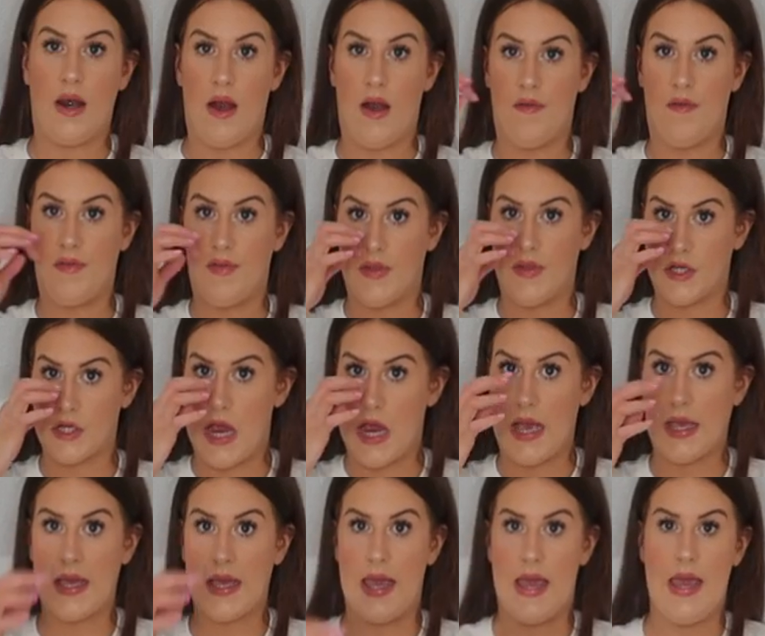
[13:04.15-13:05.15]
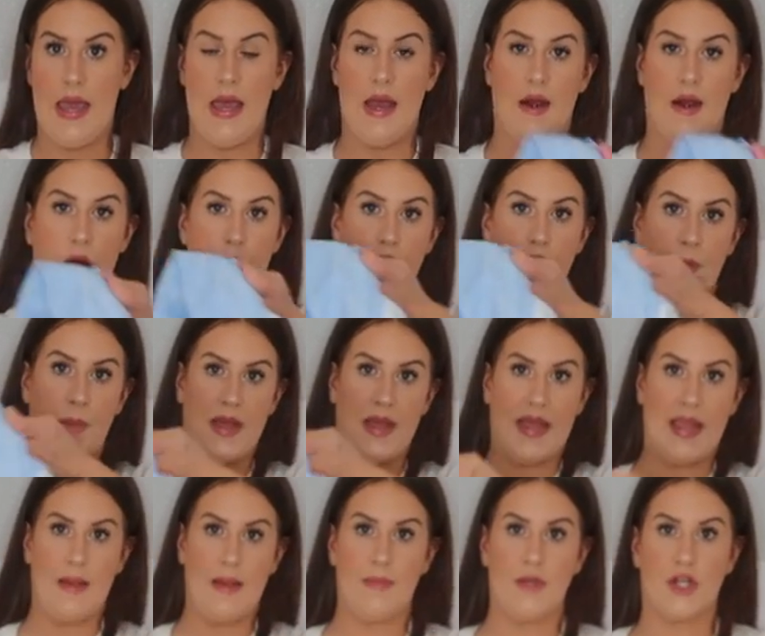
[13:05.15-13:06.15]
love the jacket and I'll probably
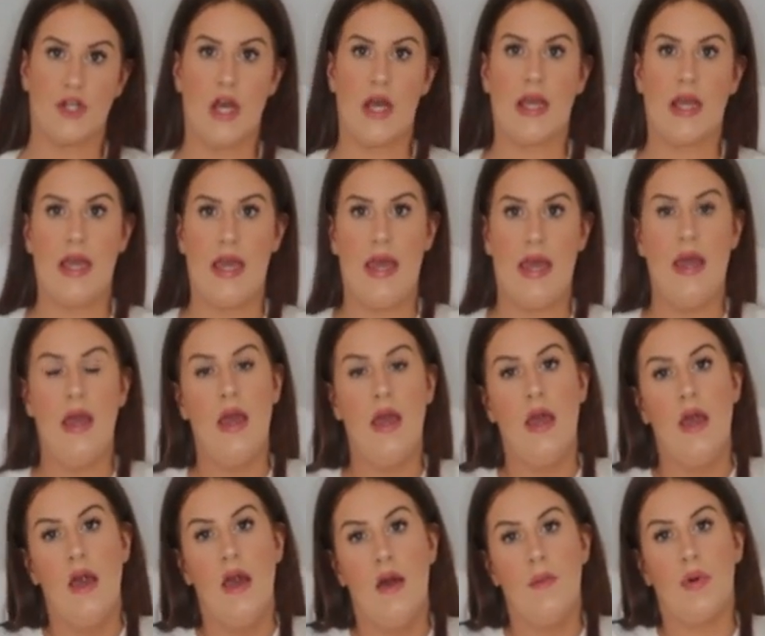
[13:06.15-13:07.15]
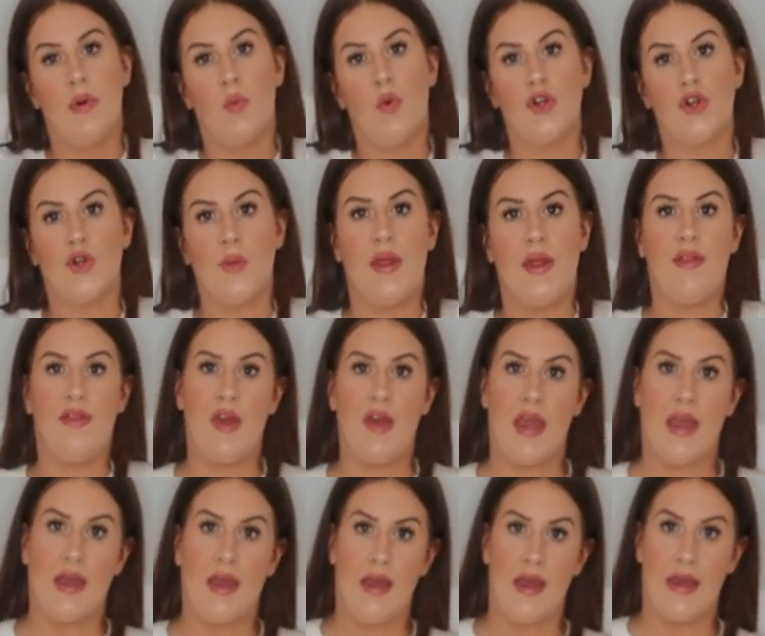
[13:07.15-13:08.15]
keep the jacket. But what do we
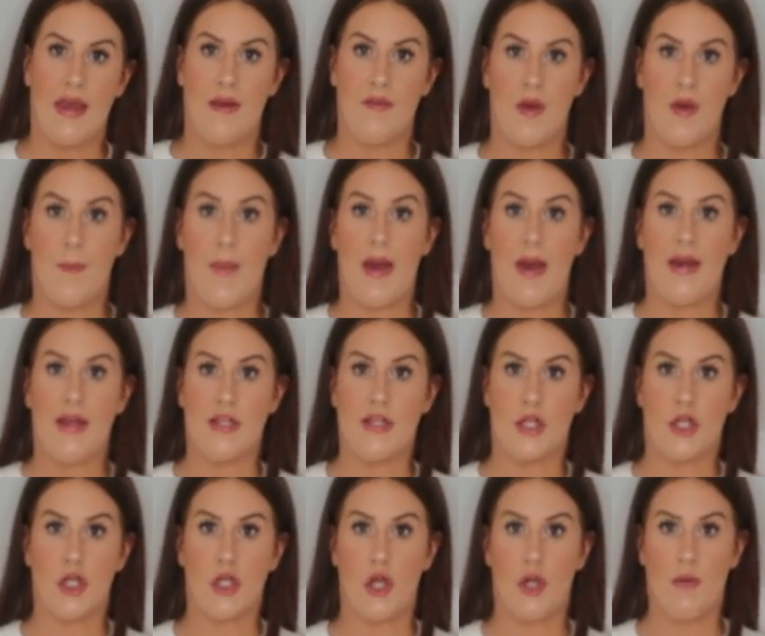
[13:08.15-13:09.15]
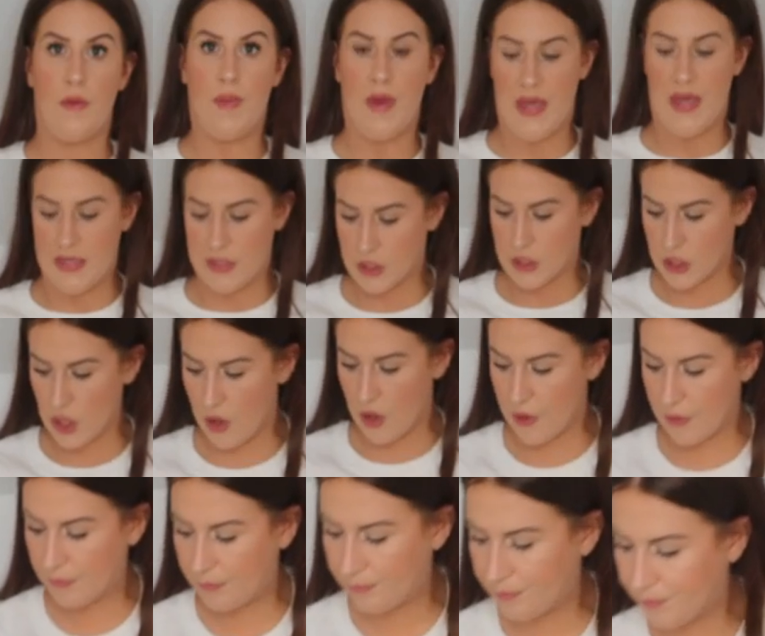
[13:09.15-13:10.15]
think about it as a two-piece? So